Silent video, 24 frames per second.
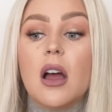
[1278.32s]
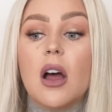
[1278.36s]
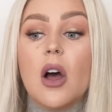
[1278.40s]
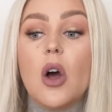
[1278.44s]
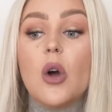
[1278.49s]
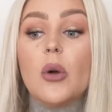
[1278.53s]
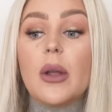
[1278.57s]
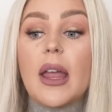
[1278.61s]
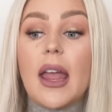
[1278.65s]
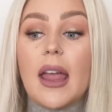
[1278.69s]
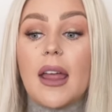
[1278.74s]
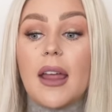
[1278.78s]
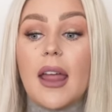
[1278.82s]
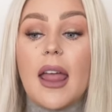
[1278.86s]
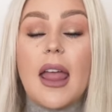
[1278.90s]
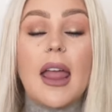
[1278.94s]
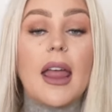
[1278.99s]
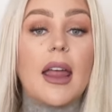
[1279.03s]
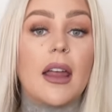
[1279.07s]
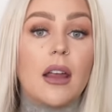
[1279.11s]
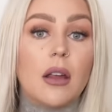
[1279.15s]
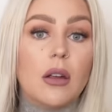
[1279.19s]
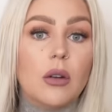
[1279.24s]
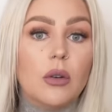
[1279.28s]
okay,
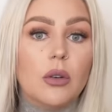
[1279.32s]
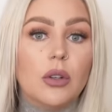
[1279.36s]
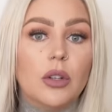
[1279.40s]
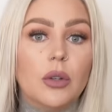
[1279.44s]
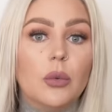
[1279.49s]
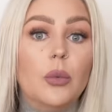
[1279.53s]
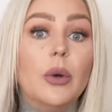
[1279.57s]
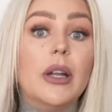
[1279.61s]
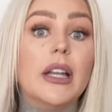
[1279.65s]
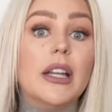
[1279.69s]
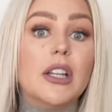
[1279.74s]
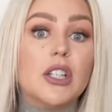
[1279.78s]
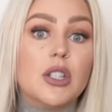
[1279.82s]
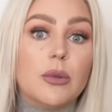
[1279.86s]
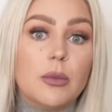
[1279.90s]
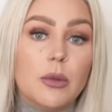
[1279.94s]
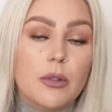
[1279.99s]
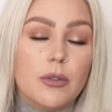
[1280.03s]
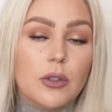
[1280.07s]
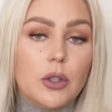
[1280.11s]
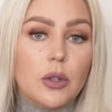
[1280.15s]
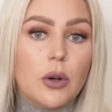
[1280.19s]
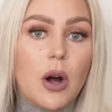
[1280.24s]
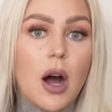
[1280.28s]
hey, we need to
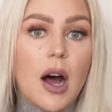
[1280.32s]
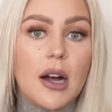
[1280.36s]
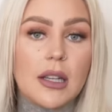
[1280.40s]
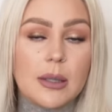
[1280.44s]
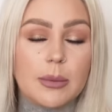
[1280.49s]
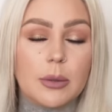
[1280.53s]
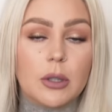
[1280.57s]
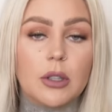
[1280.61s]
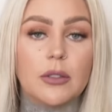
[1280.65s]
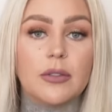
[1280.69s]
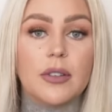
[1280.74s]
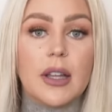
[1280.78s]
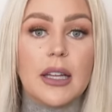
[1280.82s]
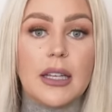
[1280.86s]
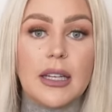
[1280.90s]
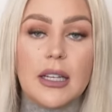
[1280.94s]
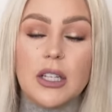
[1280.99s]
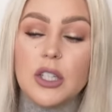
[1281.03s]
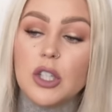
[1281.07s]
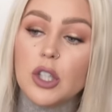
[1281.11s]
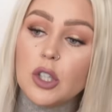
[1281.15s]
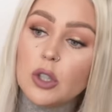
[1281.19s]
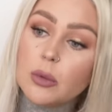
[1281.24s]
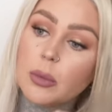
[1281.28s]
move you to a hospital if they
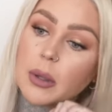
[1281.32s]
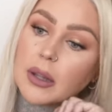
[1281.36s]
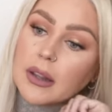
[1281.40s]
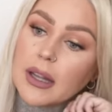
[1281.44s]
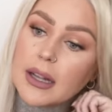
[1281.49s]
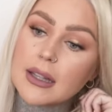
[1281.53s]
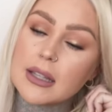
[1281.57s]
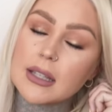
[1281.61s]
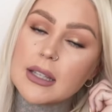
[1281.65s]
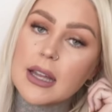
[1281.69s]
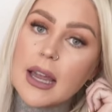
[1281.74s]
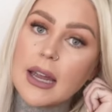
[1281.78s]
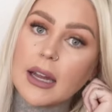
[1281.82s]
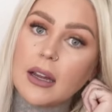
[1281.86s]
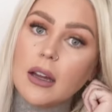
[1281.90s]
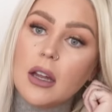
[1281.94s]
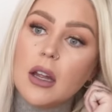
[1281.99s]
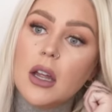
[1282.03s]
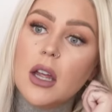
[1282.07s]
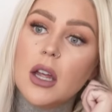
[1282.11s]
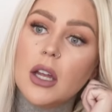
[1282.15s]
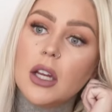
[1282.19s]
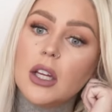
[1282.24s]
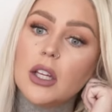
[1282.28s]
need to. But that's like,
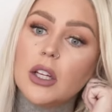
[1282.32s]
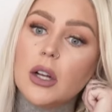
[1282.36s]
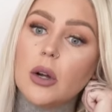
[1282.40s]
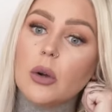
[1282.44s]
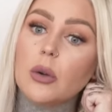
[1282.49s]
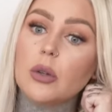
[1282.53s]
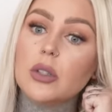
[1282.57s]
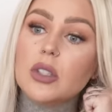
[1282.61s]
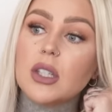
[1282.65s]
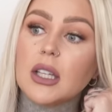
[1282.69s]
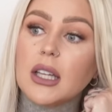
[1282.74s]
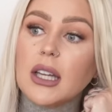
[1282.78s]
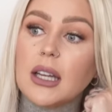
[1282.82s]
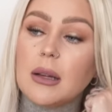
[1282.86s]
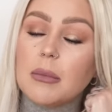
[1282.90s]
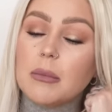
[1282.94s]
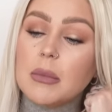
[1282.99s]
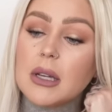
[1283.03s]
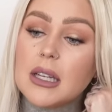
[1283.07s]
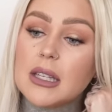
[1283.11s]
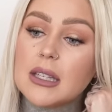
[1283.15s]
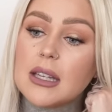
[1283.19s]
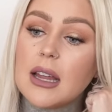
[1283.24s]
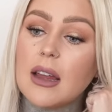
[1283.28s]
you know, to keep
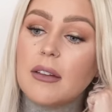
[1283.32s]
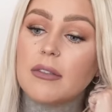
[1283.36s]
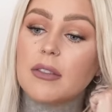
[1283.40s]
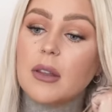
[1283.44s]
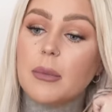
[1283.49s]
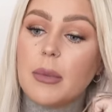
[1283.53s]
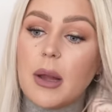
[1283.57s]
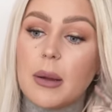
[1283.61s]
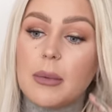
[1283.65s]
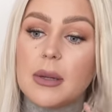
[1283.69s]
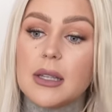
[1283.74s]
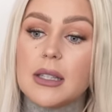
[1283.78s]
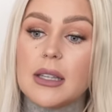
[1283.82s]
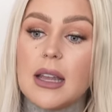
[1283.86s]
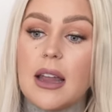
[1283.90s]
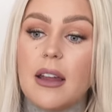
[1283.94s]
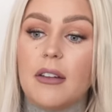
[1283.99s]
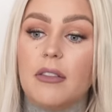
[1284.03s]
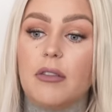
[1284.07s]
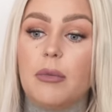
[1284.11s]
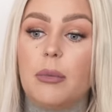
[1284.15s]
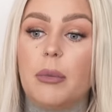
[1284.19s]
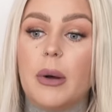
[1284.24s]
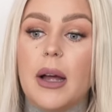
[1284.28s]
me safe, the baby
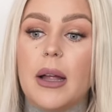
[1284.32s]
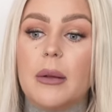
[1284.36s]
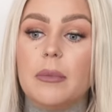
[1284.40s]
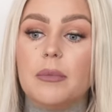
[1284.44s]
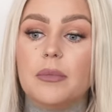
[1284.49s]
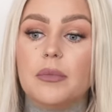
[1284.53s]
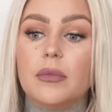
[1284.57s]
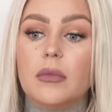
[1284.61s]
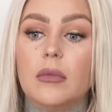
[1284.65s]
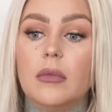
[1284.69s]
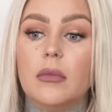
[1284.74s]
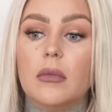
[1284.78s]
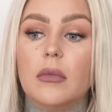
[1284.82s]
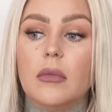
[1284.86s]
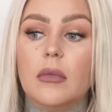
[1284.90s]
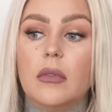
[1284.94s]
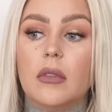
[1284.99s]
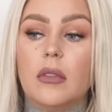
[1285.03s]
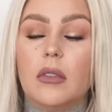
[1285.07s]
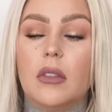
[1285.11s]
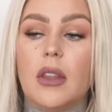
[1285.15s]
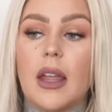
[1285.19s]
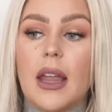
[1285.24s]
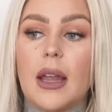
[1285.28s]
safe. But
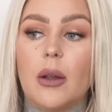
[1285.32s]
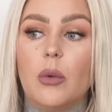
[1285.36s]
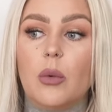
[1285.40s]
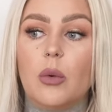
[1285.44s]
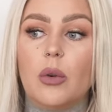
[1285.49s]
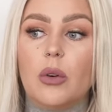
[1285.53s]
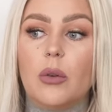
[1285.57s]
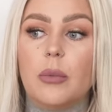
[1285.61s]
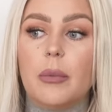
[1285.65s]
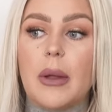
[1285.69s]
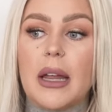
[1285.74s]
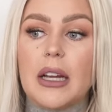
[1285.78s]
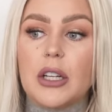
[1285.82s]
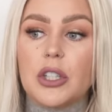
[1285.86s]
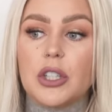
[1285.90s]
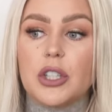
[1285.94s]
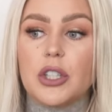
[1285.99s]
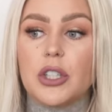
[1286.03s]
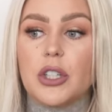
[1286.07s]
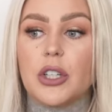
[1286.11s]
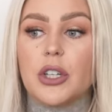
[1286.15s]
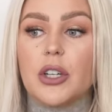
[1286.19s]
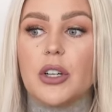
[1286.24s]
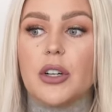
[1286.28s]
they will make
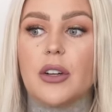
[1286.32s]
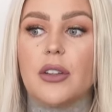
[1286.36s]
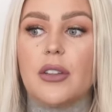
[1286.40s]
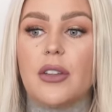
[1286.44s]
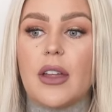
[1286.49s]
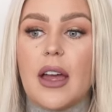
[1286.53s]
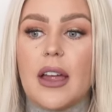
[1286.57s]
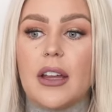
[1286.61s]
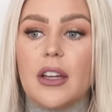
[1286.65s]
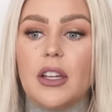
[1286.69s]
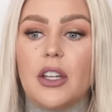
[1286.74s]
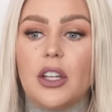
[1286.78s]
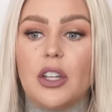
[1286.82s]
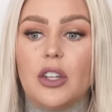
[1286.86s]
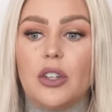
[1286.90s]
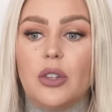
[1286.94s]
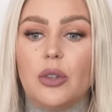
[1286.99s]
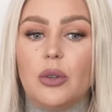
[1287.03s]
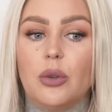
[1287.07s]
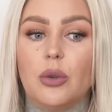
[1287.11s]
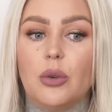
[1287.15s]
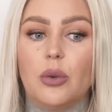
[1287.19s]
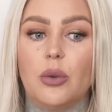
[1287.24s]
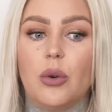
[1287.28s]
sure that
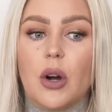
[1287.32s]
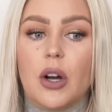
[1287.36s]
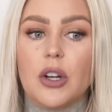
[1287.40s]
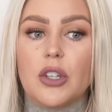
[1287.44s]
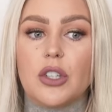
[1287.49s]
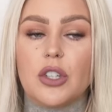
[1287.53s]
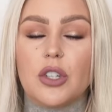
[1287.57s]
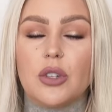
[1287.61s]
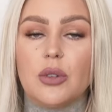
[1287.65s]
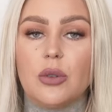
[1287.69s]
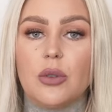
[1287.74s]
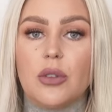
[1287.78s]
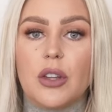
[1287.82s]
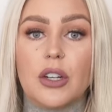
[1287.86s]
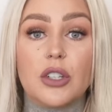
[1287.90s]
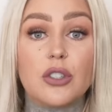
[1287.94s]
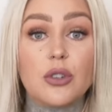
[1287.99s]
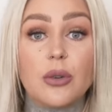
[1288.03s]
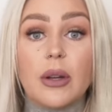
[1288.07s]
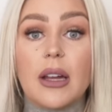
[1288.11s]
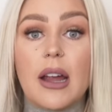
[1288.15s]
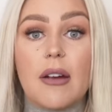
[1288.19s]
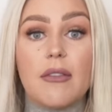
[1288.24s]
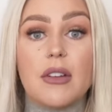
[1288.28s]
you are do they're
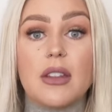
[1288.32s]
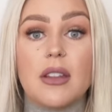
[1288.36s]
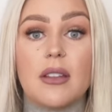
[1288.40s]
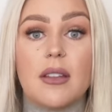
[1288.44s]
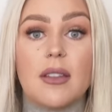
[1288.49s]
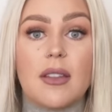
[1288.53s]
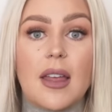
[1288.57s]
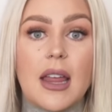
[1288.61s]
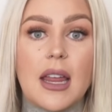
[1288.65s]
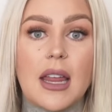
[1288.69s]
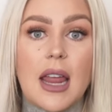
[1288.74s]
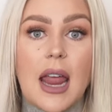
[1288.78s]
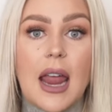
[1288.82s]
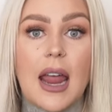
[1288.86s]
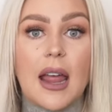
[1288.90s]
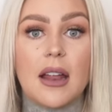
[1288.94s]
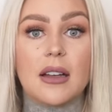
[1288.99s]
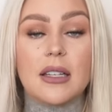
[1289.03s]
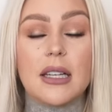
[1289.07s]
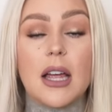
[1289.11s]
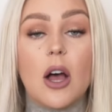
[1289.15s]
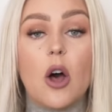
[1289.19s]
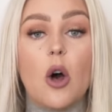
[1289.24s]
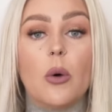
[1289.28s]
doing everything that they
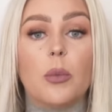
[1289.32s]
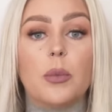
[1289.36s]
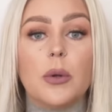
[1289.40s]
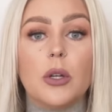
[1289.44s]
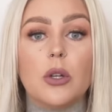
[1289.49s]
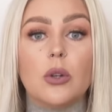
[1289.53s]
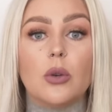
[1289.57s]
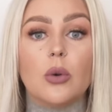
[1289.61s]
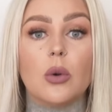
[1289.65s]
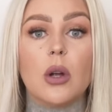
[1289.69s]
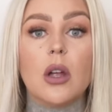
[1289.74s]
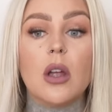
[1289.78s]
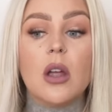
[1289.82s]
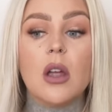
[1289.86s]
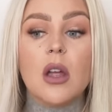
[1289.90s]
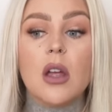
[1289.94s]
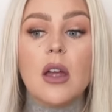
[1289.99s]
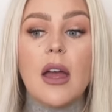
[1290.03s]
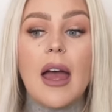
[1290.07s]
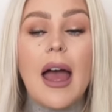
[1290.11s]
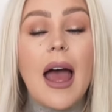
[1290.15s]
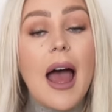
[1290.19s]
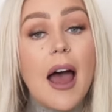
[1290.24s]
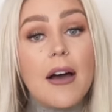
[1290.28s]
can to help you
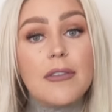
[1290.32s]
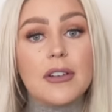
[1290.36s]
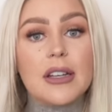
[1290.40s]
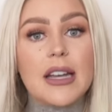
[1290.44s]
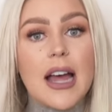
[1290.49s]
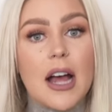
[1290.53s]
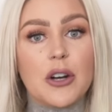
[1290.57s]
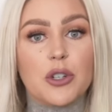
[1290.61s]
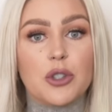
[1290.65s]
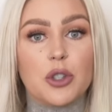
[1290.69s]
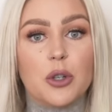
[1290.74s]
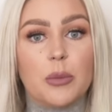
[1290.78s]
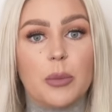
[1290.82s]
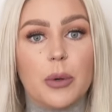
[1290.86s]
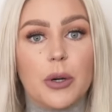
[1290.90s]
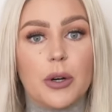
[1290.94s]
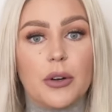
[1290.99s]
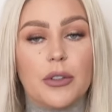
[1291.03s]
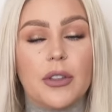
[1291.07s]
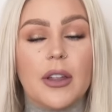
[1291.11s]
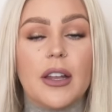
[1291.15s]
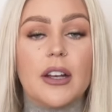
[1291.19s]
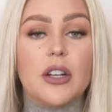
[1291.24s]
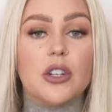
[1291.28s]
have a natural
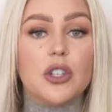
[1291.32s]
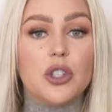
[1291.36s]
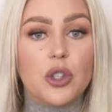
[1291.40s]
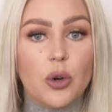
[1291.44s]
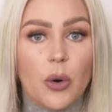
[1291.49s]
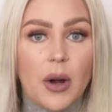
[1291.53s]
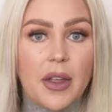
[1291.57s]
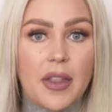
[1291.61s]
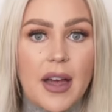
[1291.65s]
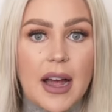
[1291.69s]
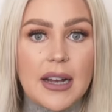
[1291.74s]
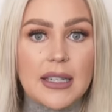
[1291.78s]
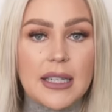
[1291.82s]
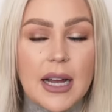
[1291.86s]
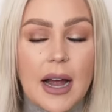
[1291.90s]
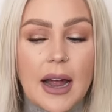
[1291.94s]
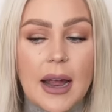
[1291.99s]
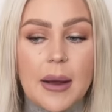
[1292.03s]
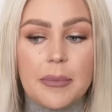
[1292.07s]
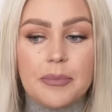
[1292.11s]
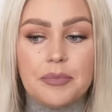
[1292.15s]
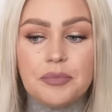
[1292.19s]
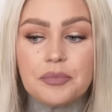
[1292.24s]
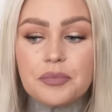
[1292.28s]
birth and enjoy that
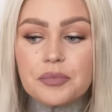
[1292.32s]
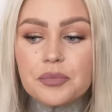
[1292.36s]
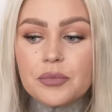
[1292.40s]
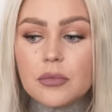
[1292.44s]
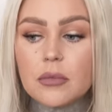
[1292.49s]
time.